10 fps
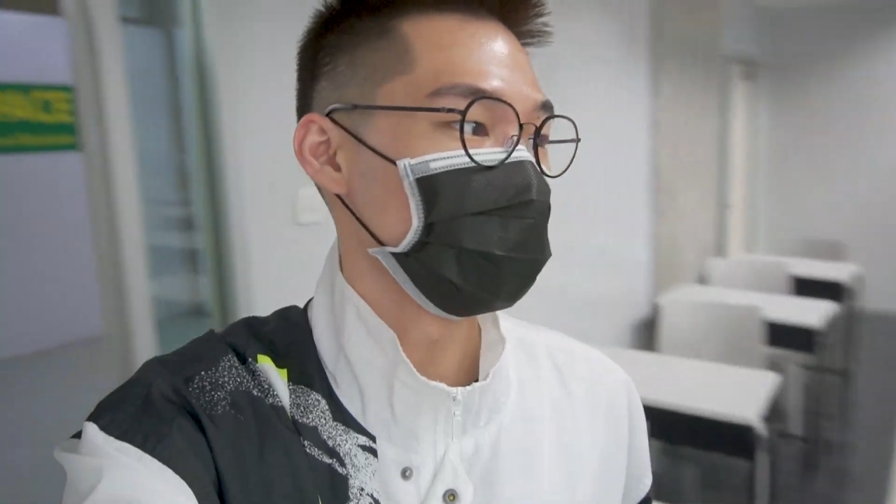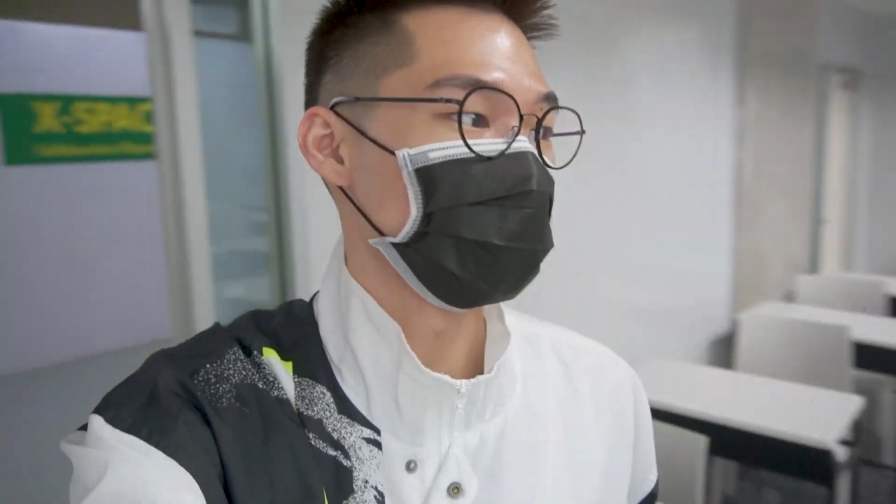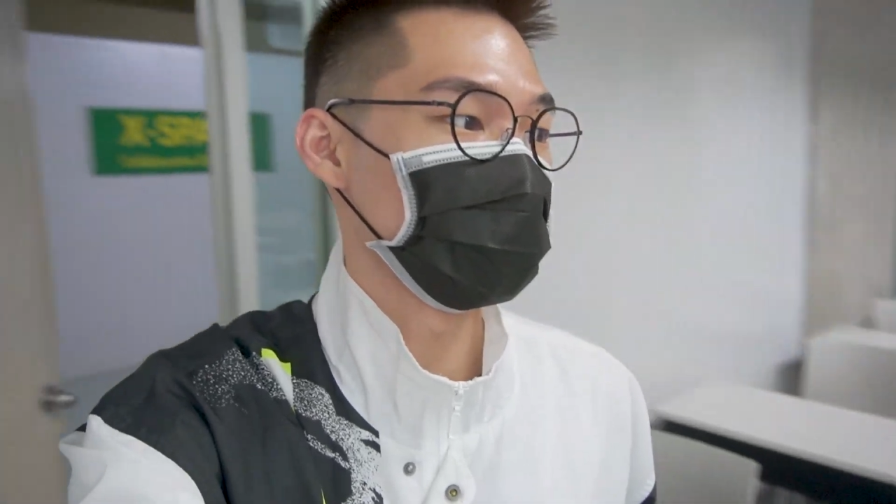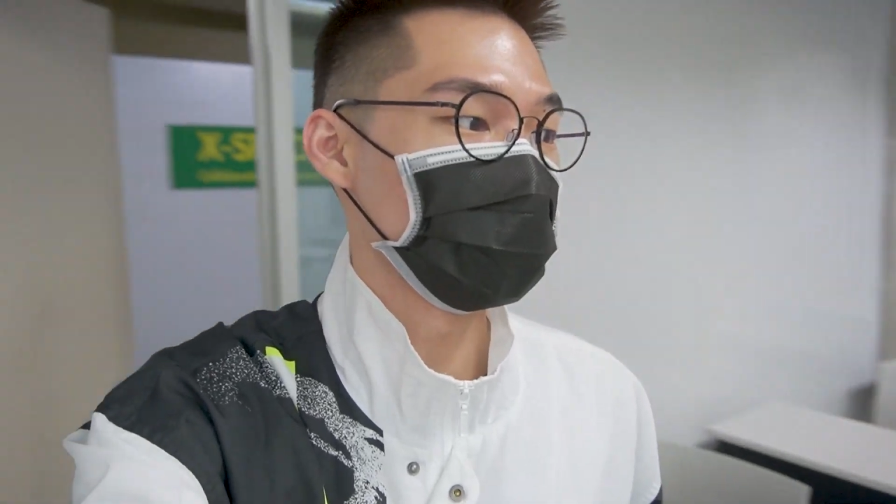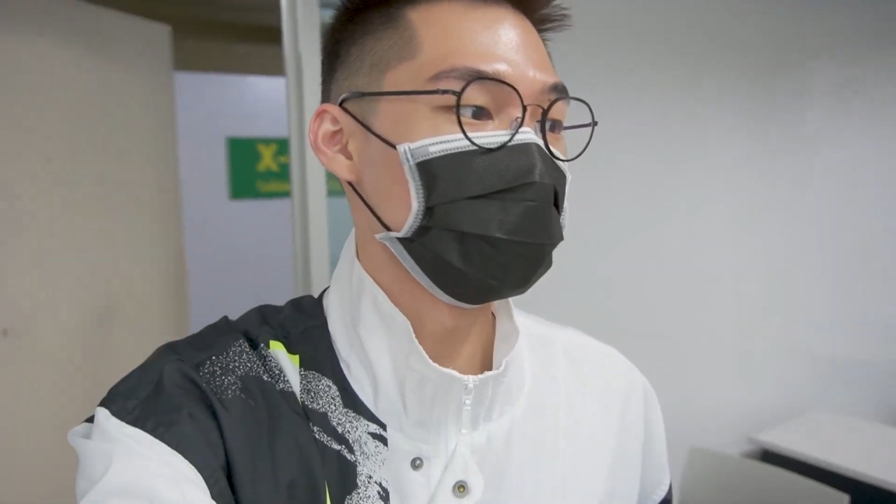
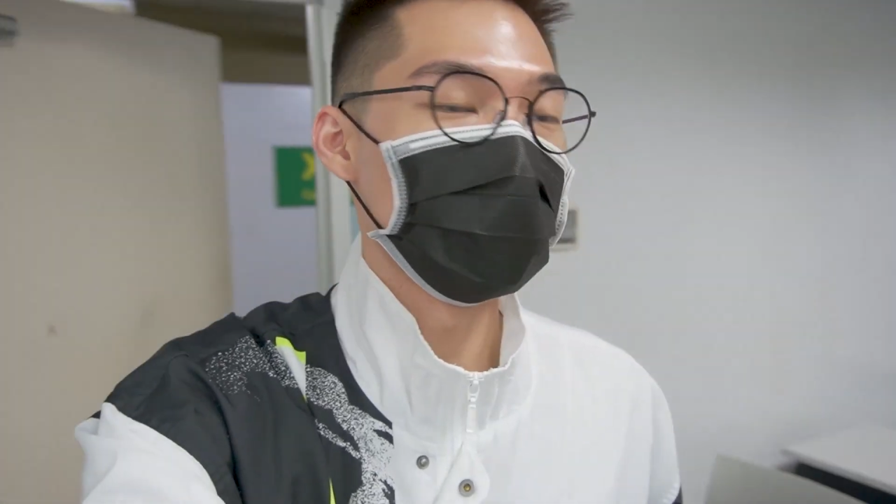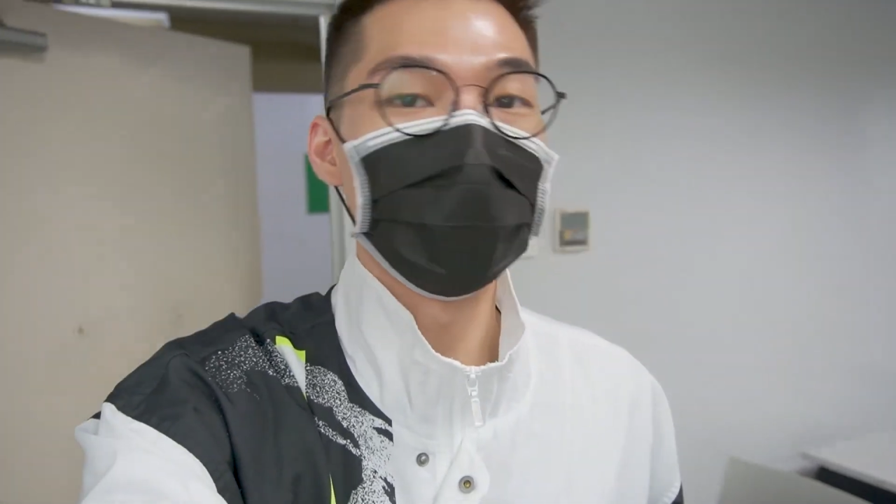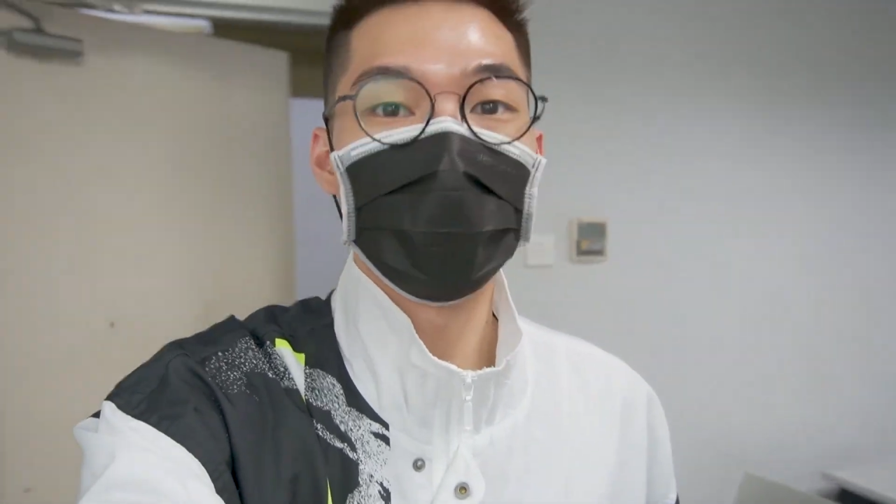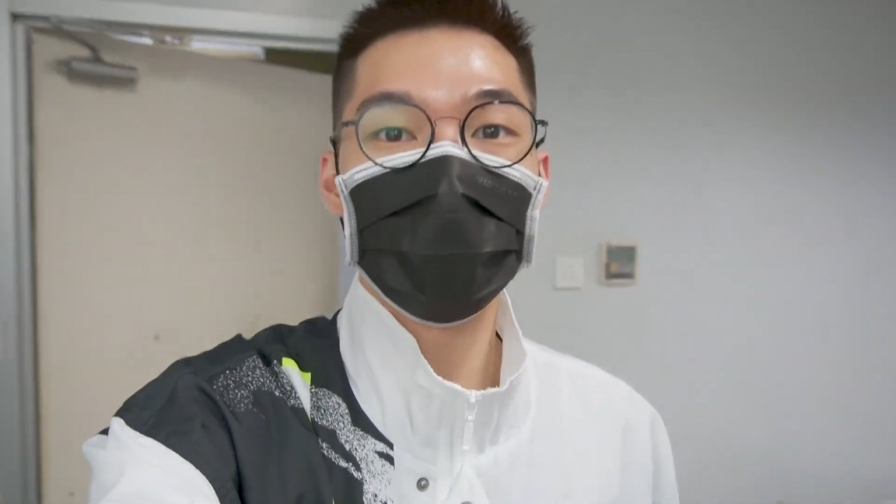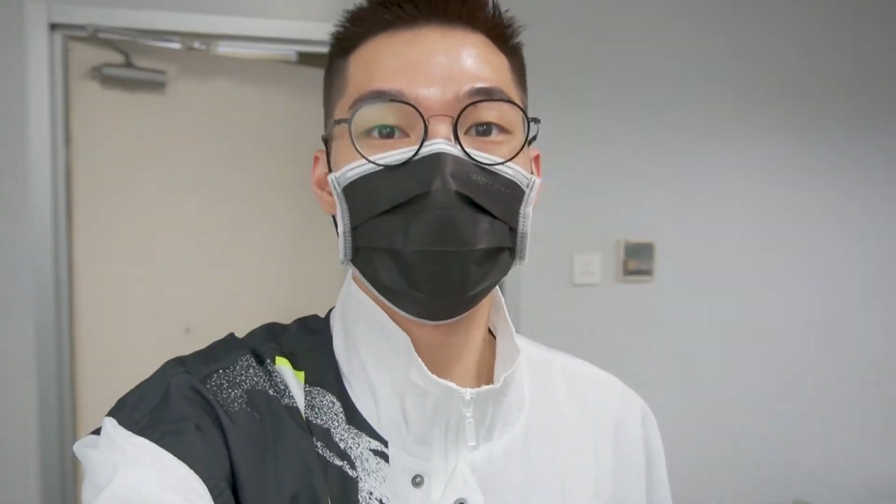if you don't
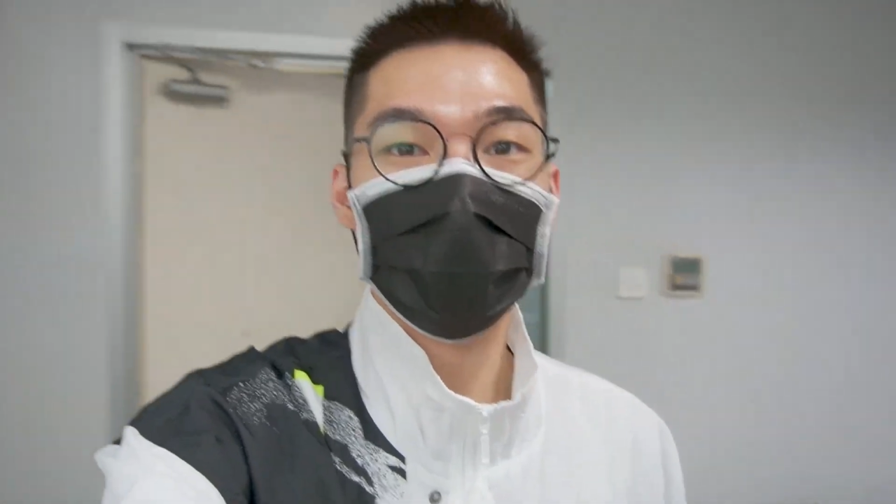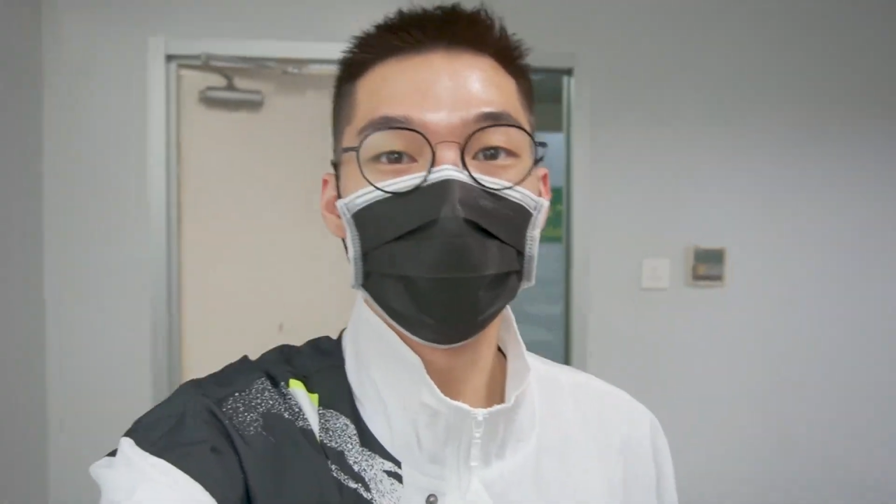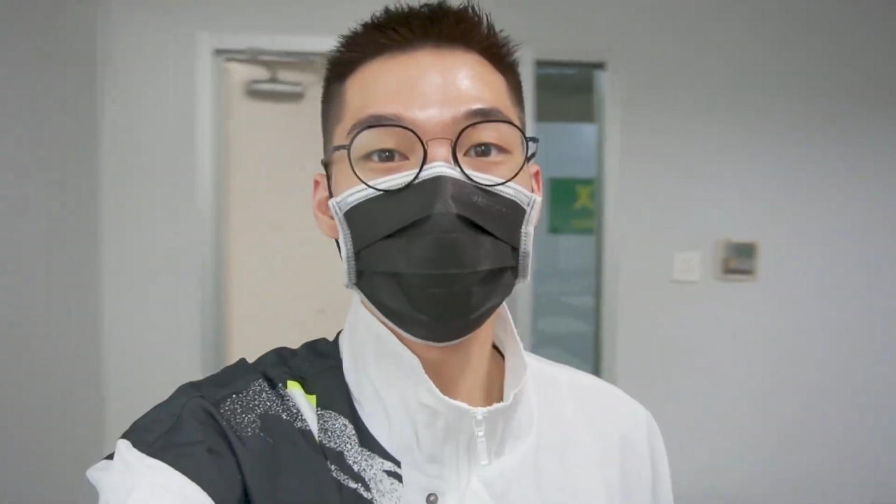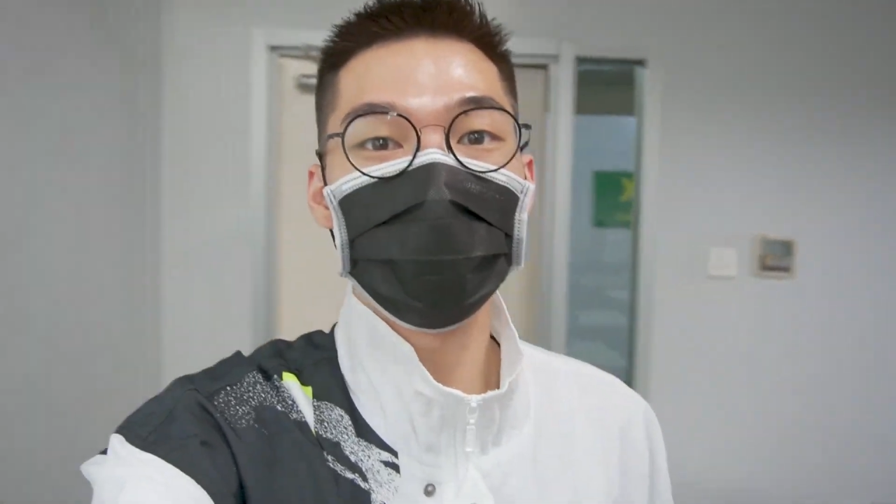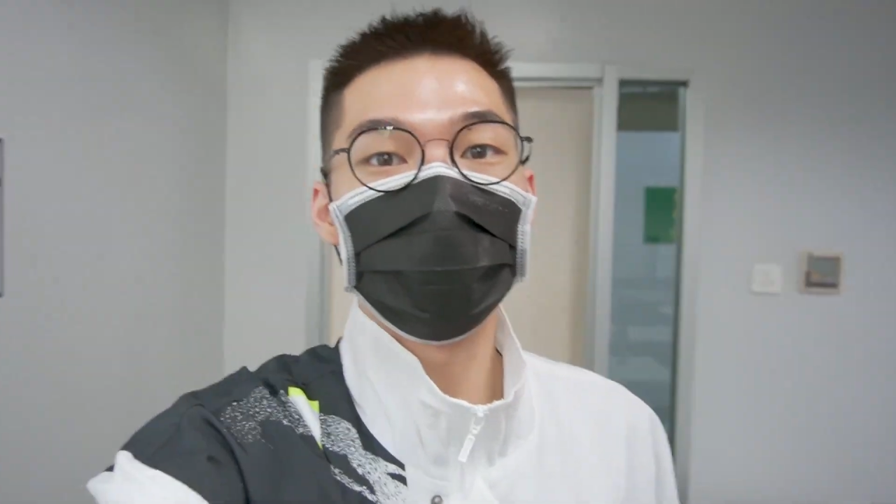already
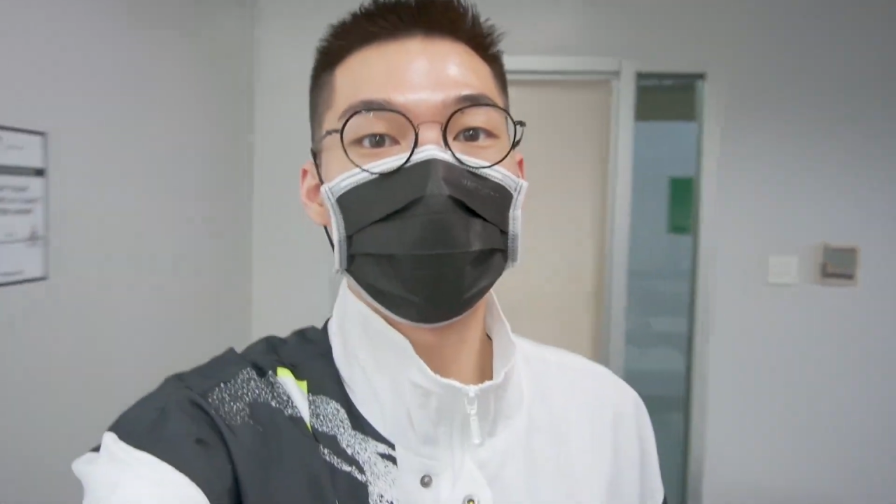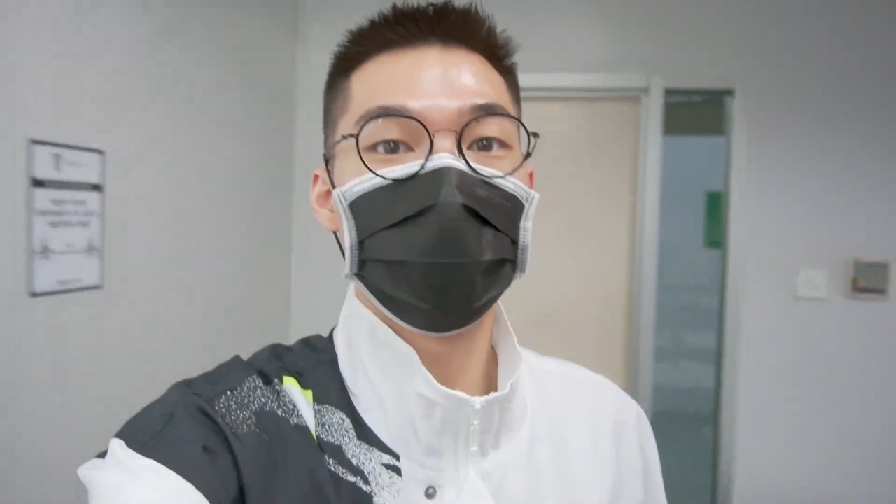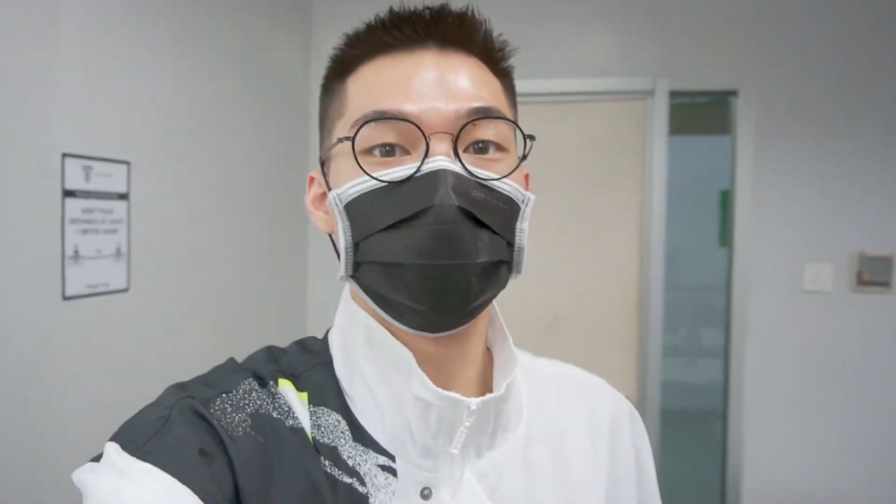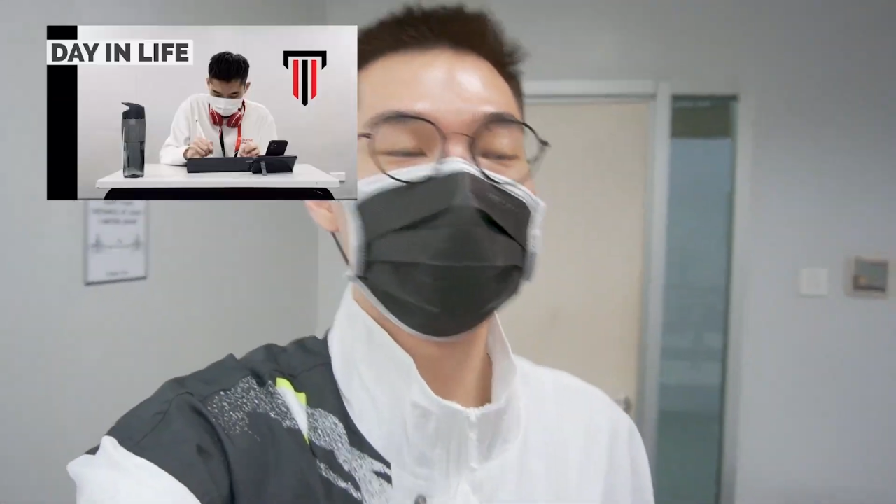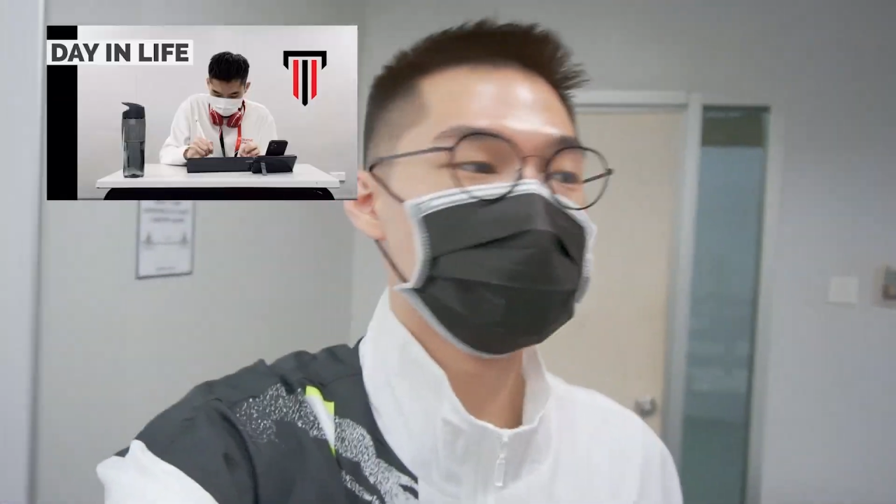know from my
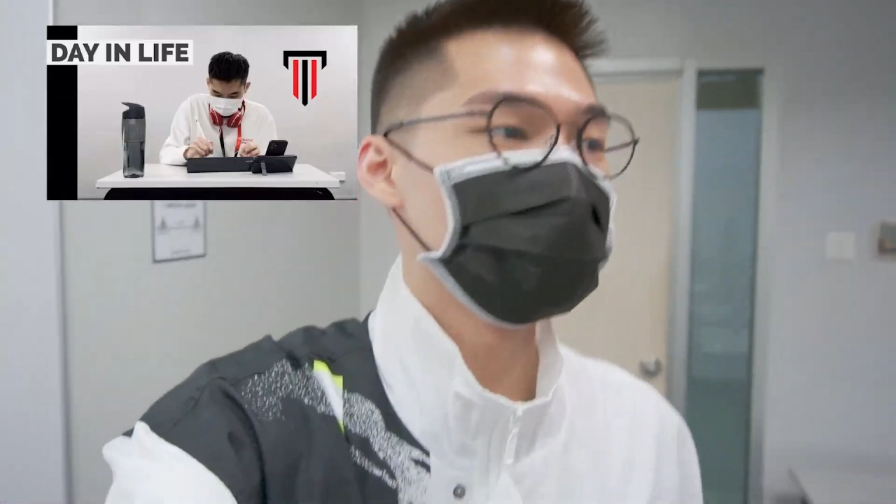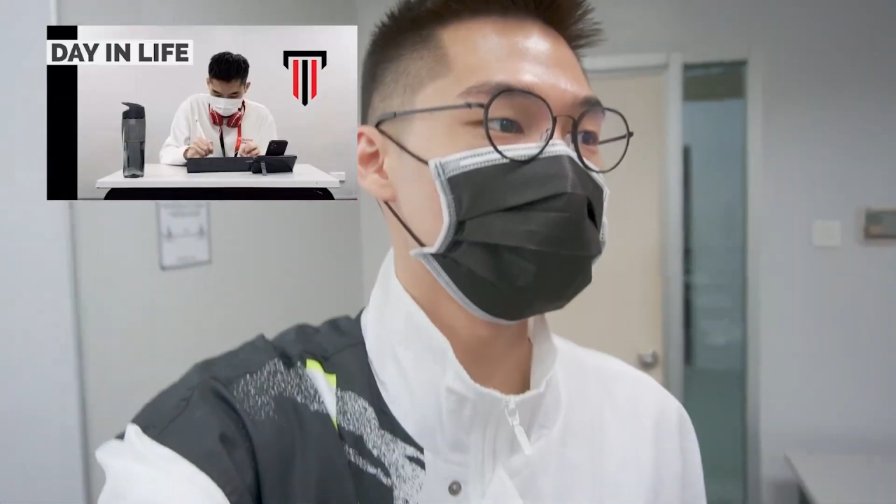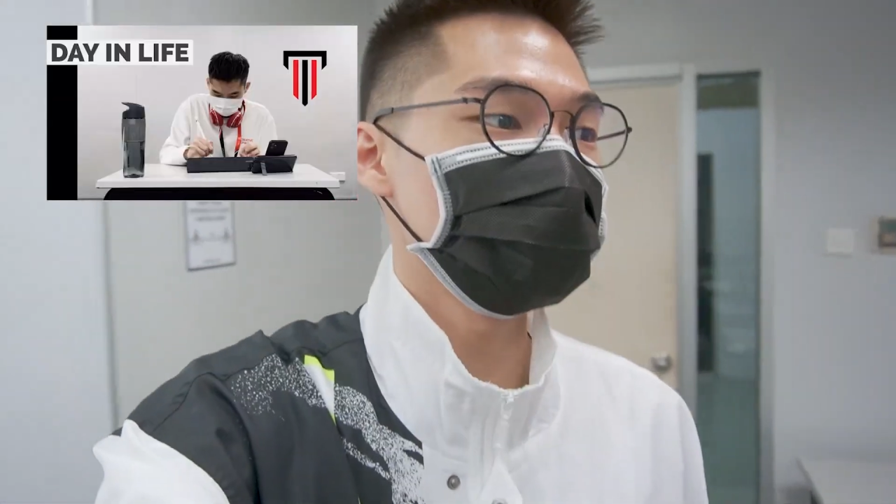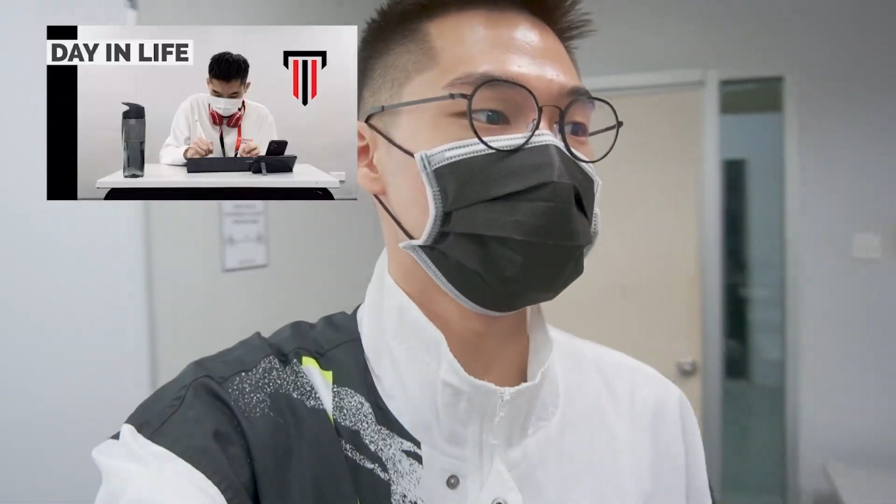previous videos,